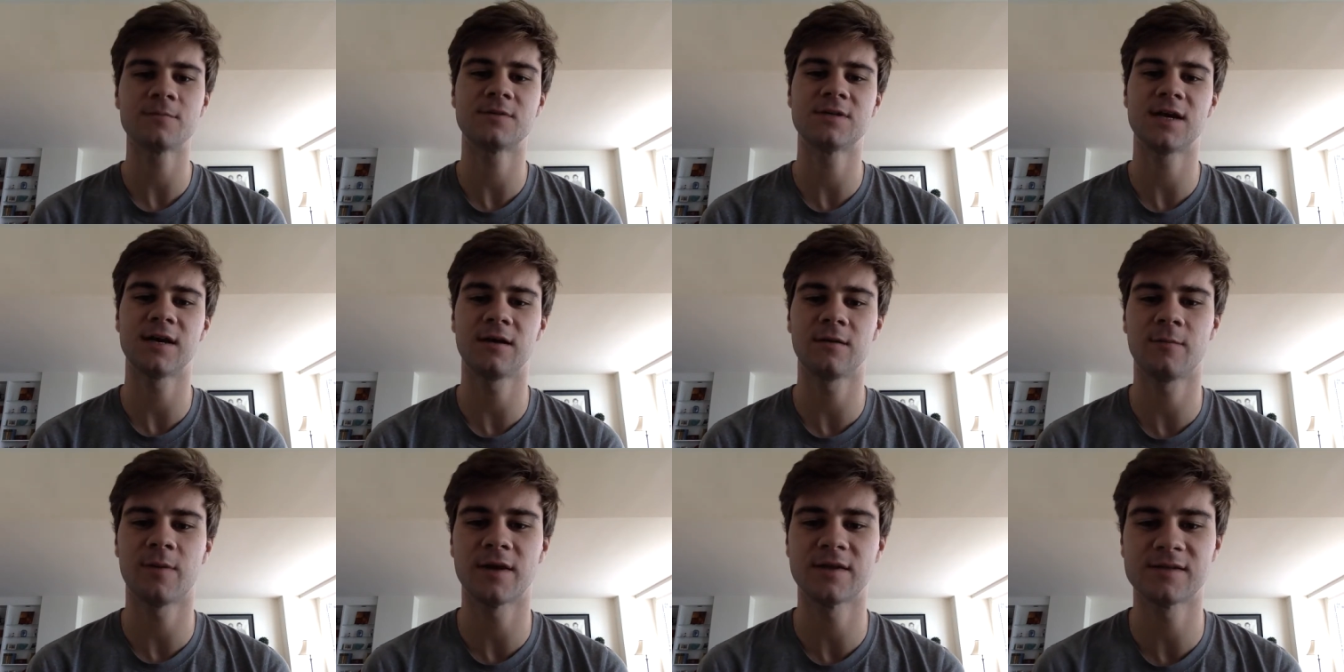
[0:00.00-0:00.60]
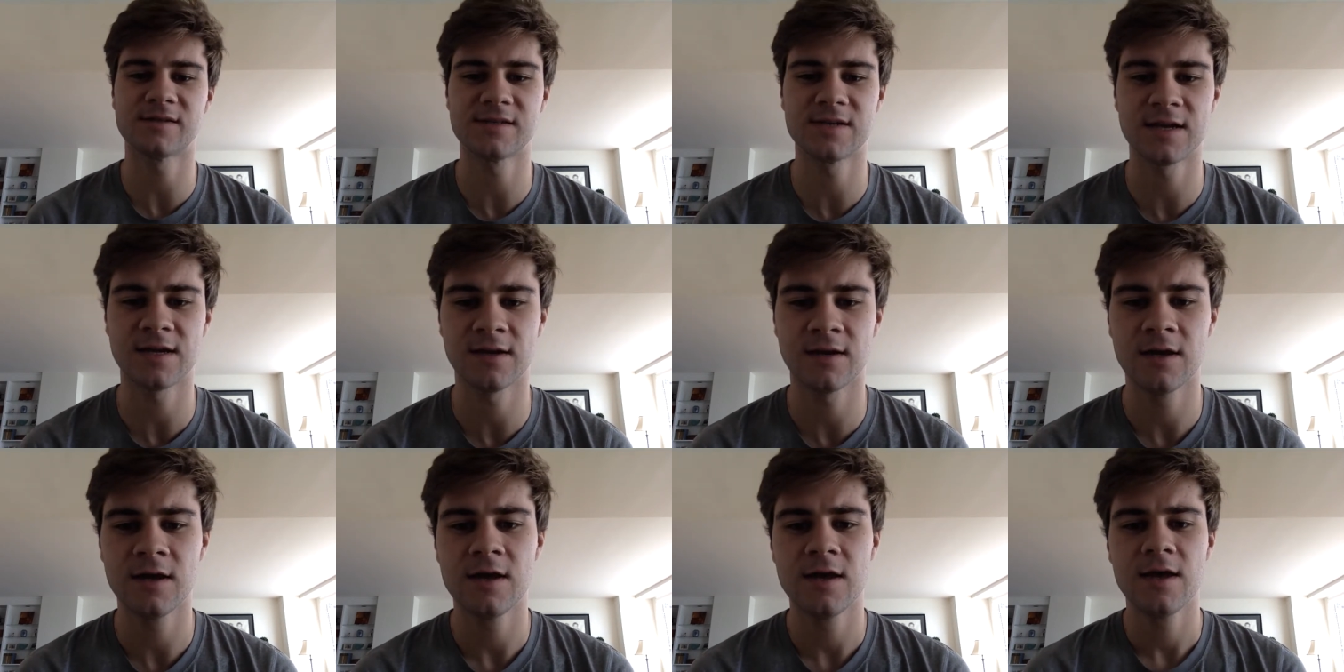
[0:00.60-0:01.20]
Taking Penn
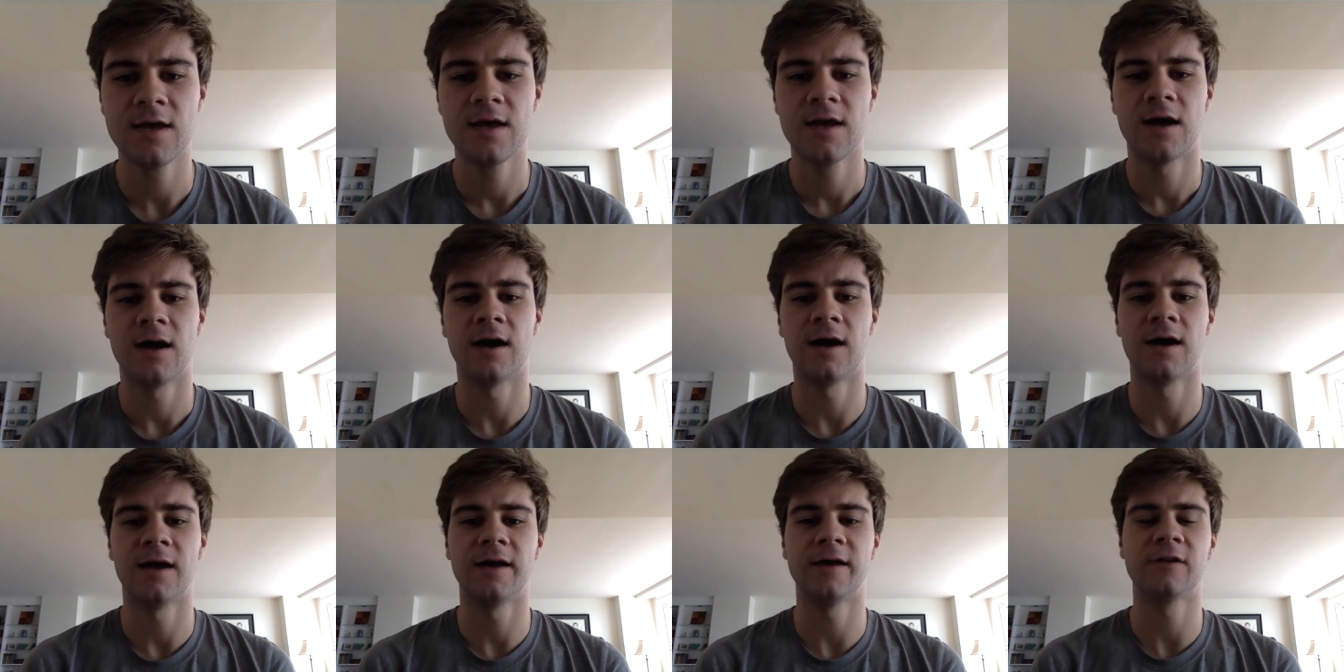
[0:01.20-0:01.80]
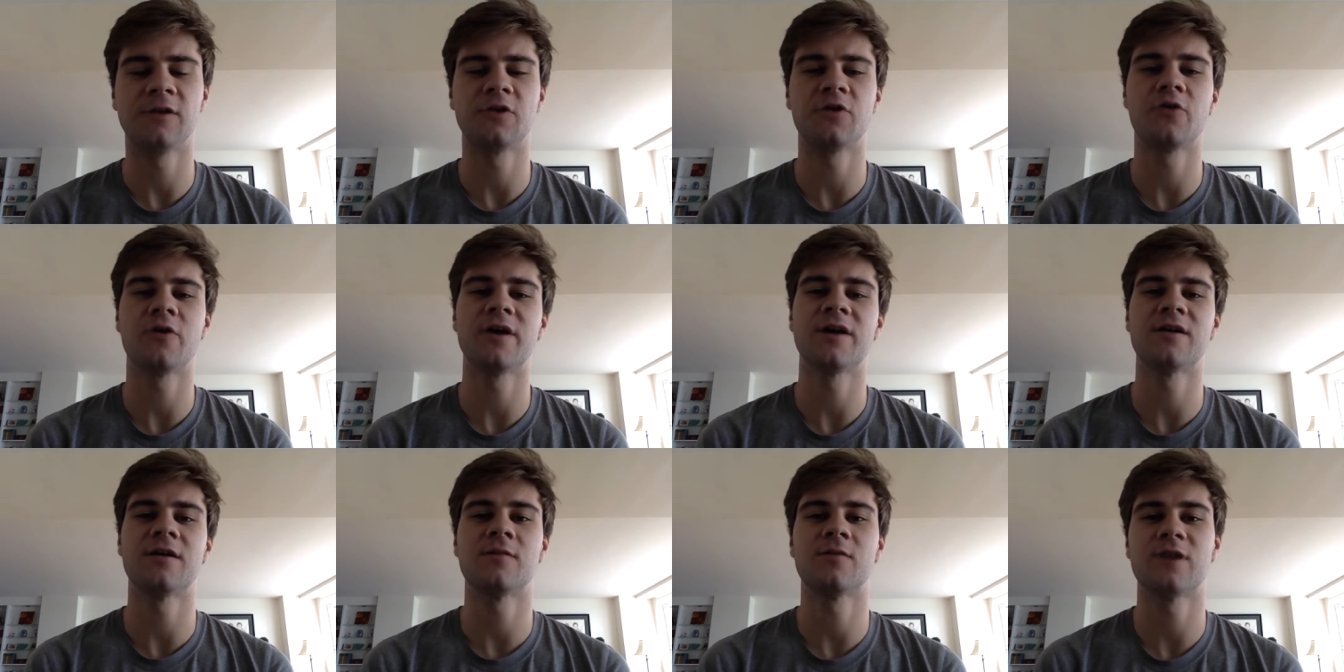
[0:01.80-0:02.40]
State. Illinois
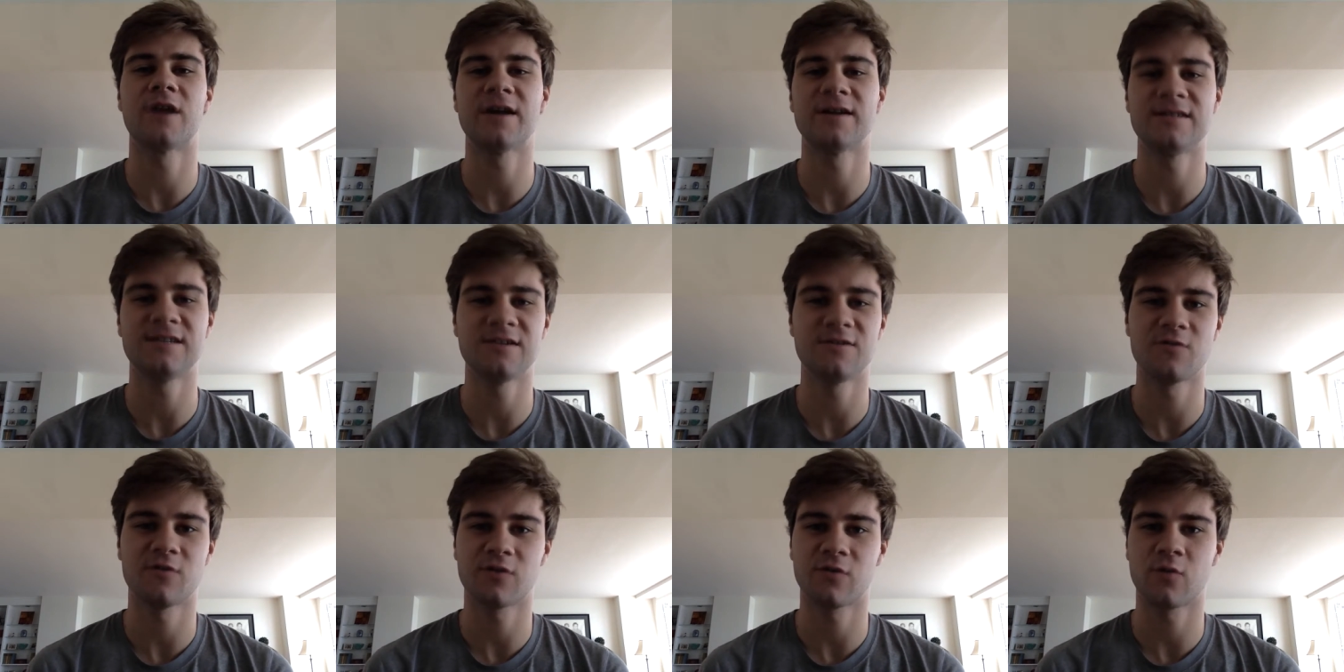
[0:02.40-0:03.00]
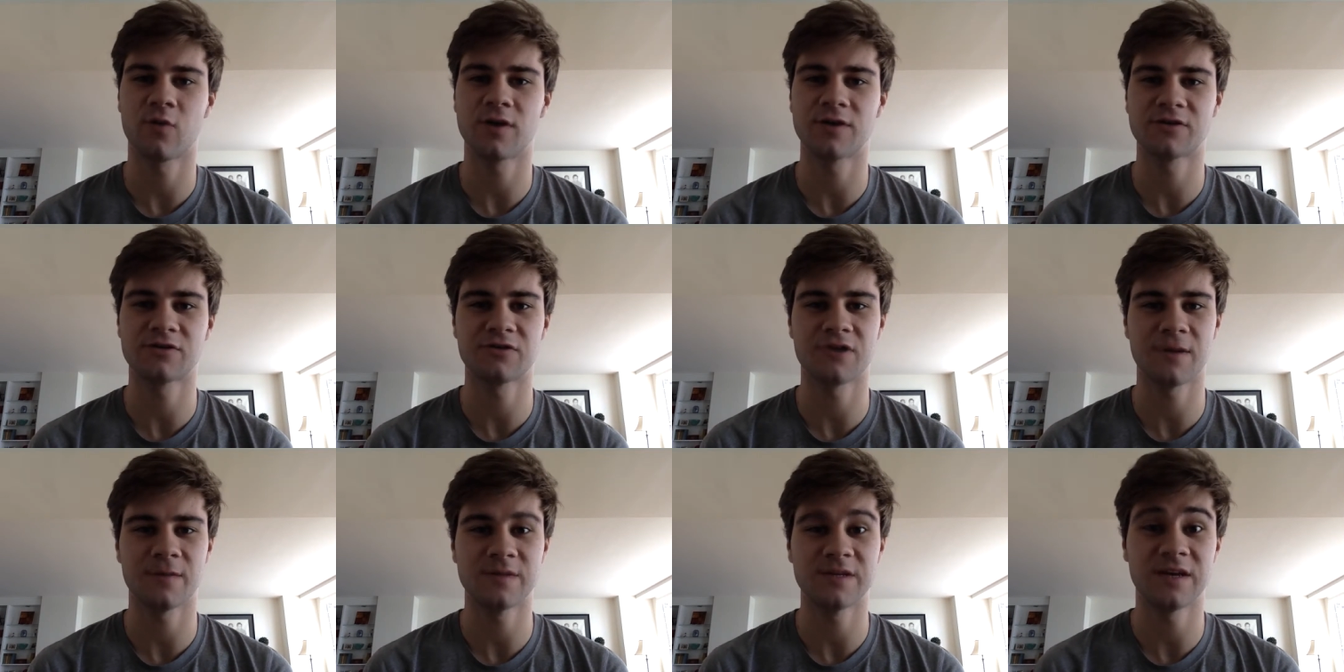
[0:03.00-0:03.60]
at number 19
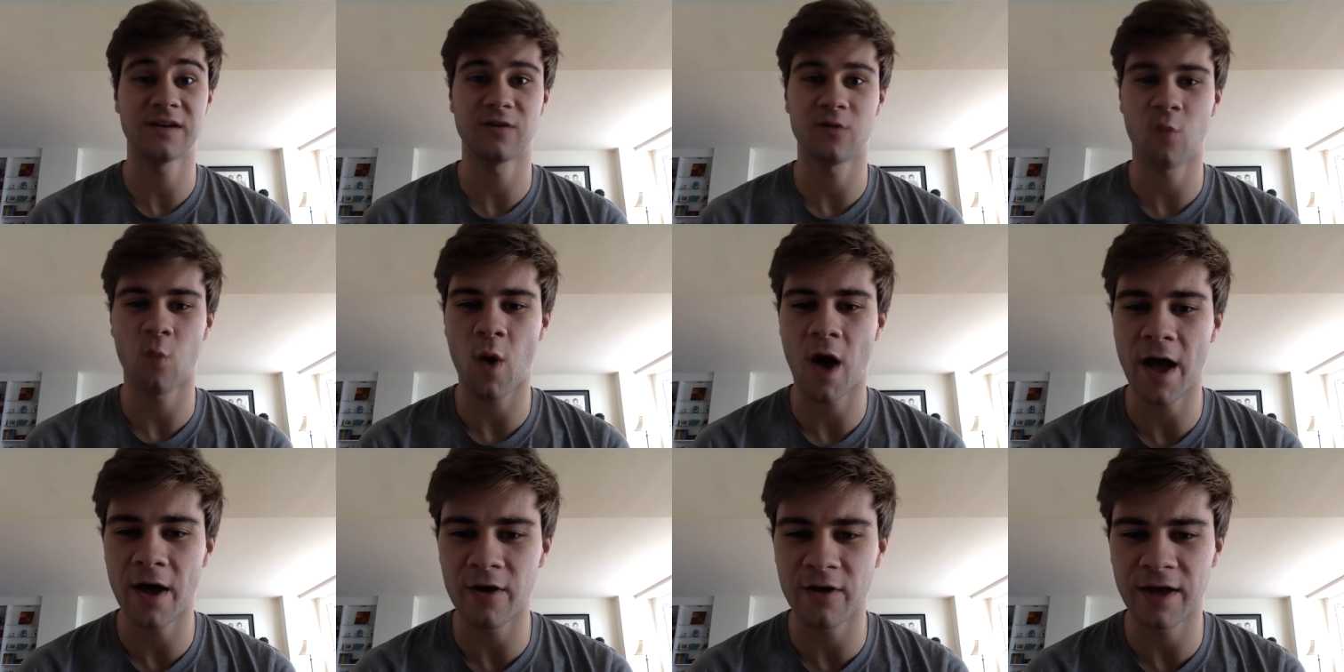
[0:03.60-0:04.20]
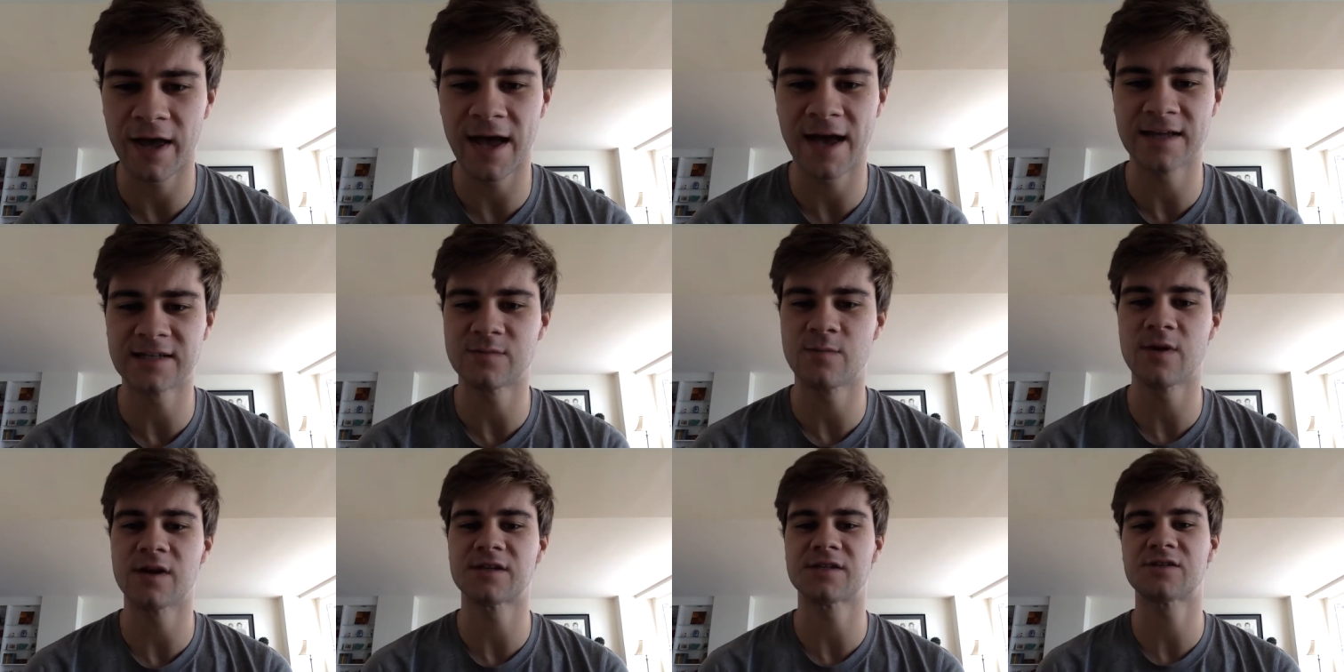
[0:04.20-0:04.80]
Northwestern. I'm taking the
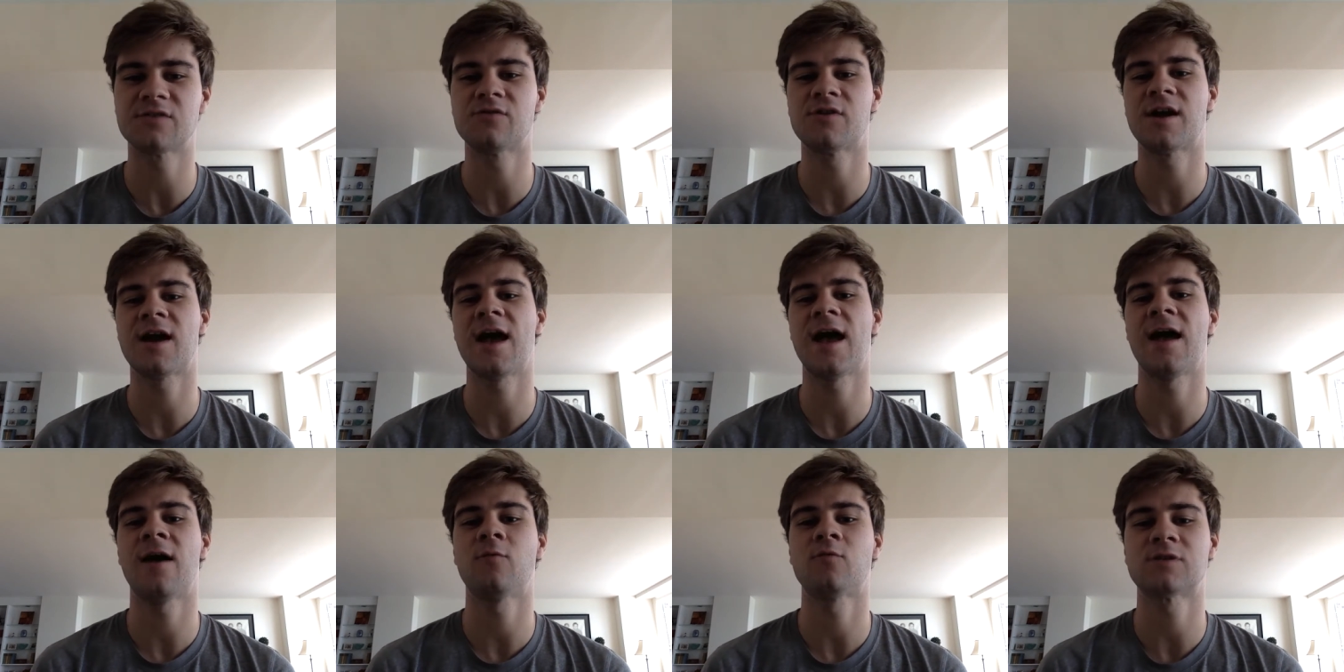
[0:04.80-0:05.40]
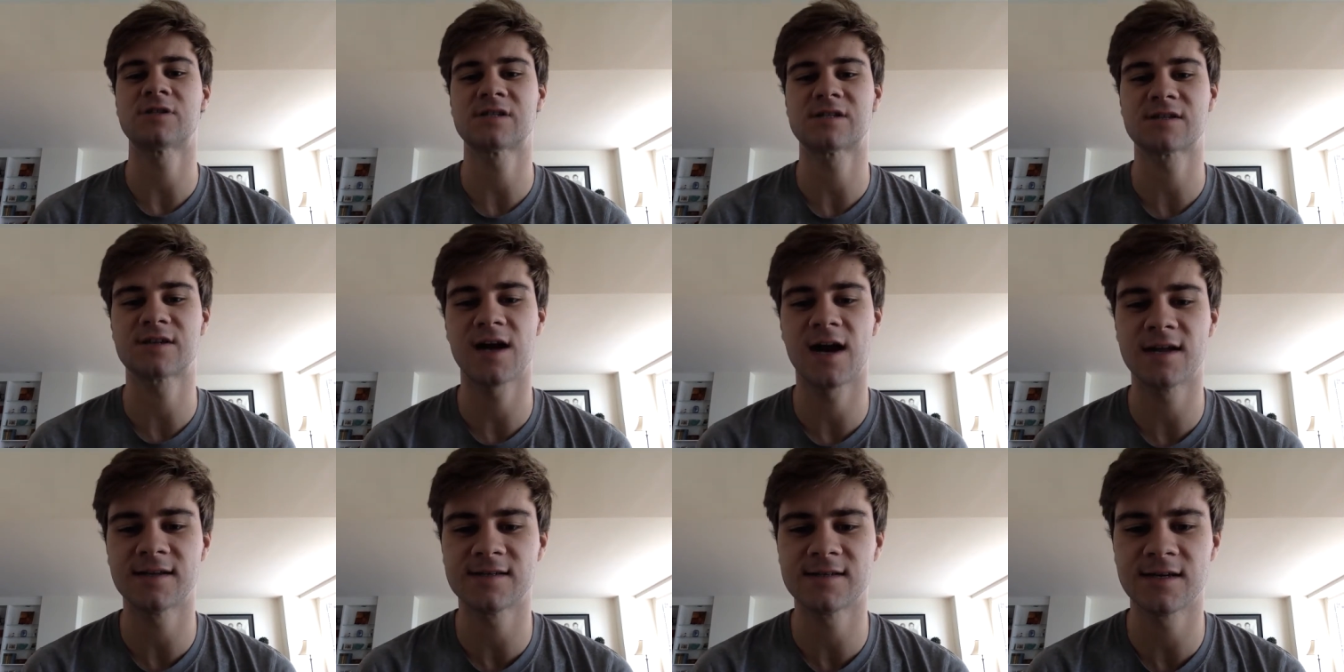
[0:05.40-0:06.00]
Wildcats. Minnesota at
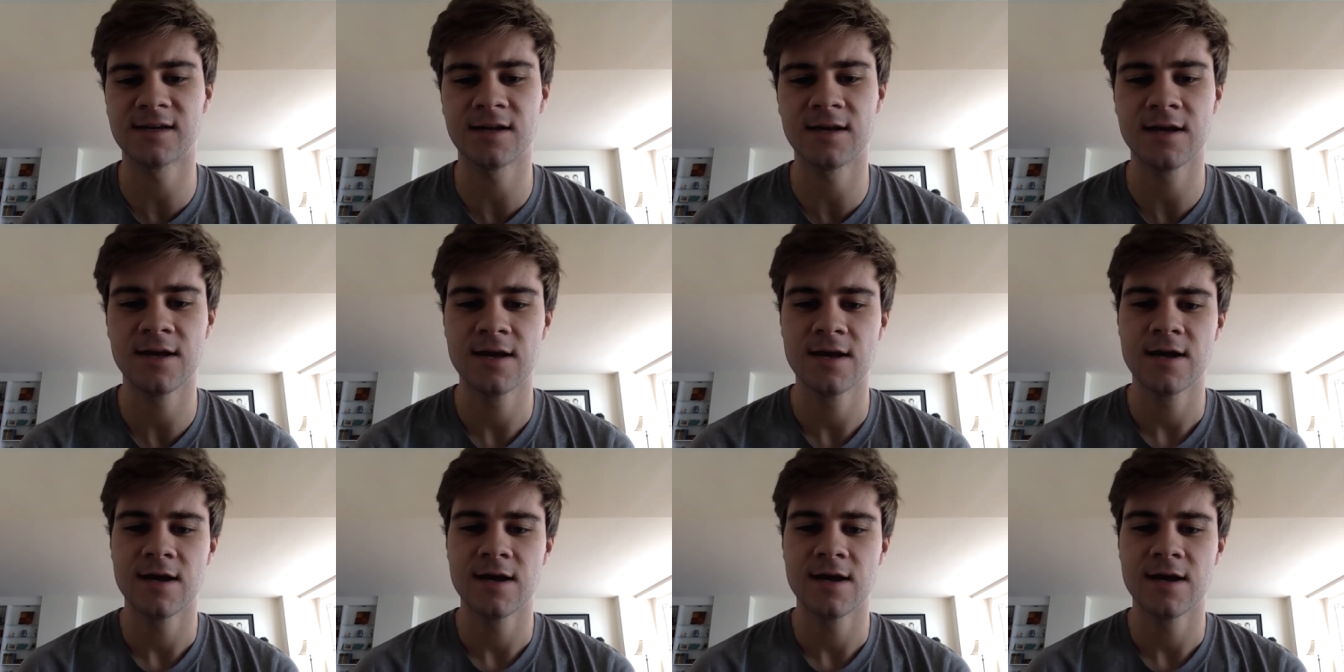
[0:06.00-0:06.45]
Wisconsin.